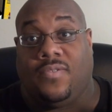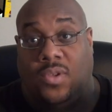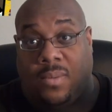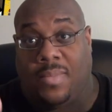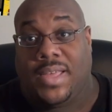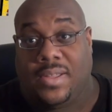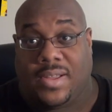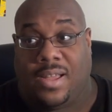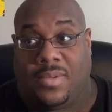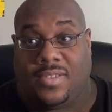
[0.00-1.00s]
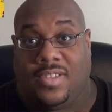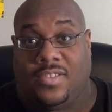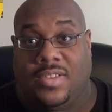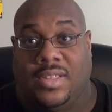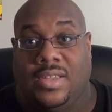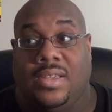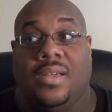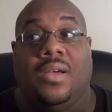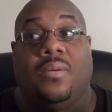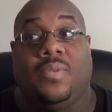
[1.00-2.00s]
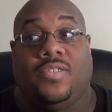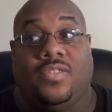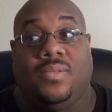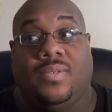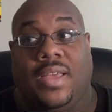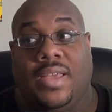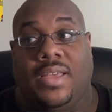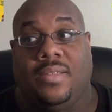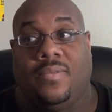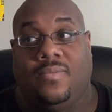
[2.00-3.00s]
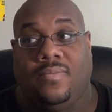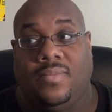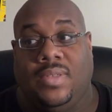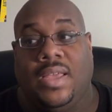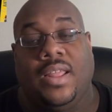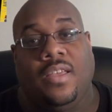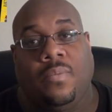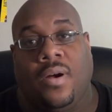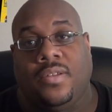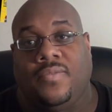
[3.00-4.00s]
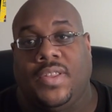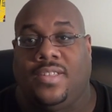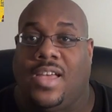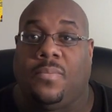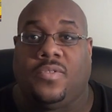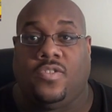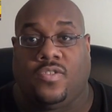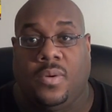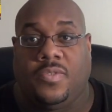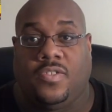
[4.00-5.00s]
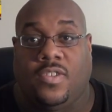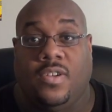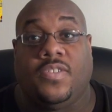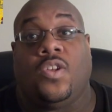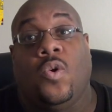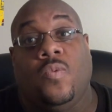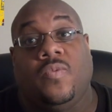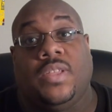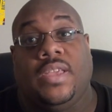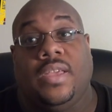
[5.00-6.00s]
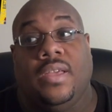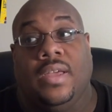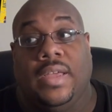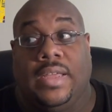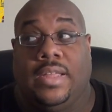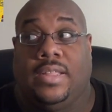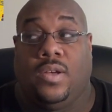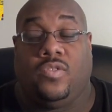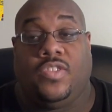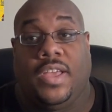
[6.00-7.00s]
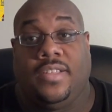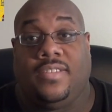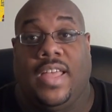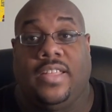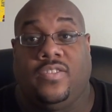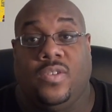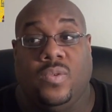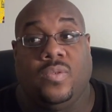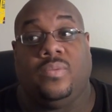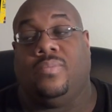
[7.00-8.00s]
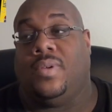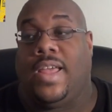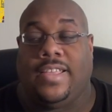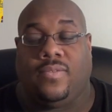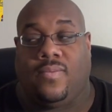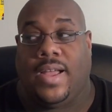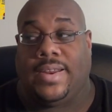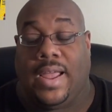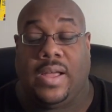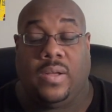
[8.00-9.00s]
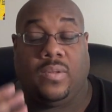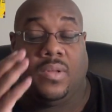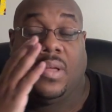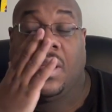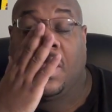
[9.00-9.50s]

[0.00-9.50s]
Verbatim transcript: of you can buy their comics digitally, but you can't get it a part of any type of subscription service. Hopefully They'll change that soon, but as of right now,